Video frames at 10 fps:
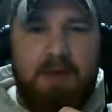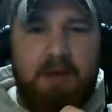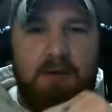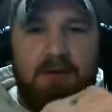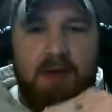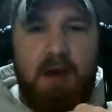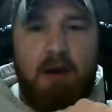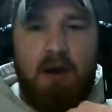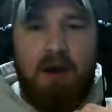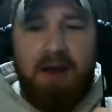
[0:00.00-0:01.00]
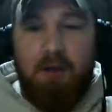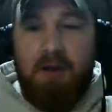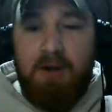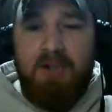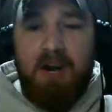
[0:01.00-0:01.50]
so there are, and you
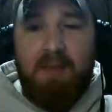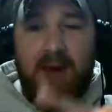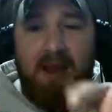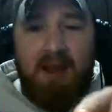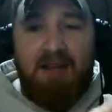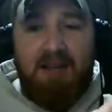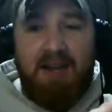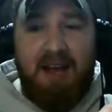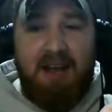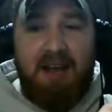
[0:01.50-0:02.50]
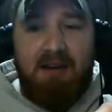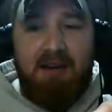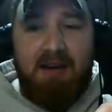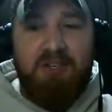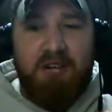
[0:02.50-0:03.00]
want to talk about alienating
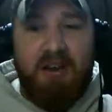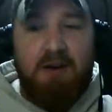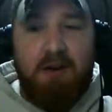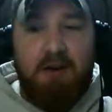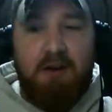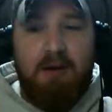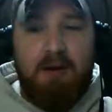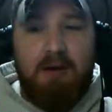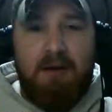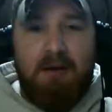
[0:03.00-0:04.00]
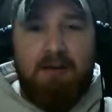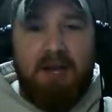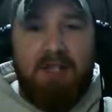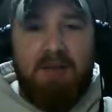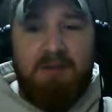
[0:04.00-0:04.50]
a gender
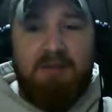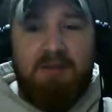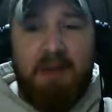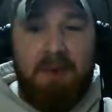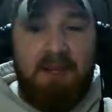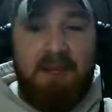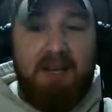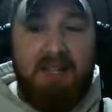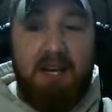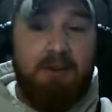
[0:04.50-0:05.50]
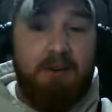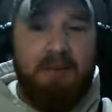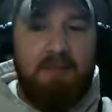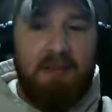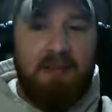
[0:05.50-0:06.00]
that's typically,
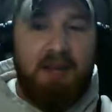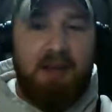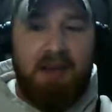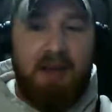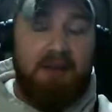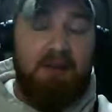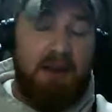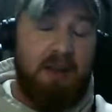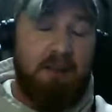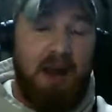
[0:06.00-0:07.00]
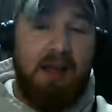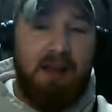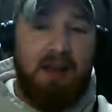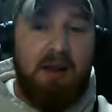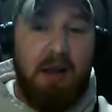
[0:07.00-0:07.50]
stereotypically, and in
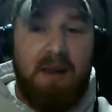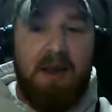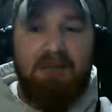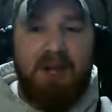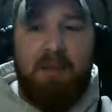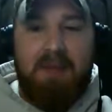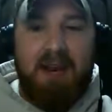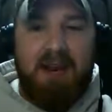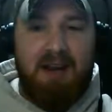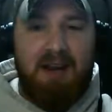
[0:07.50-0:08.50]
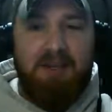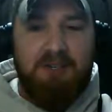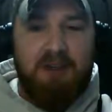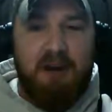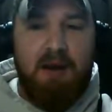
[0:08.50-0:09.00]
reality, a male-dominated
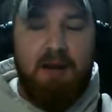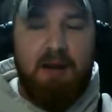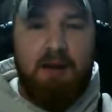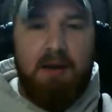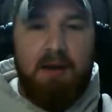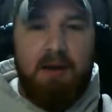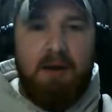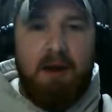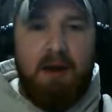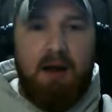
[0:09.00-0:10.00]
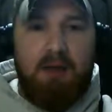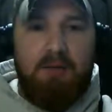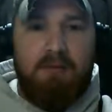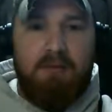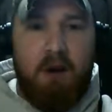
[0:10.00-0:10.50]
industry. You
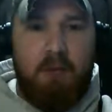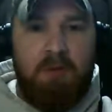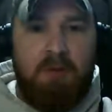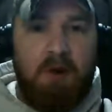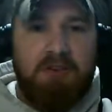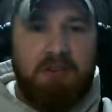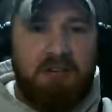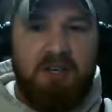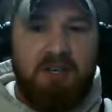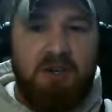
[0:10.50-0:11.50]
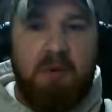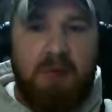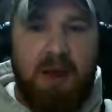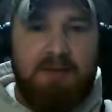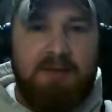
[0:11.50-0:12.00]
know, with regards to the consumer
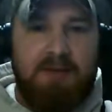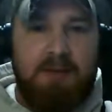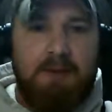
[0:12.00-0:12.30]
base,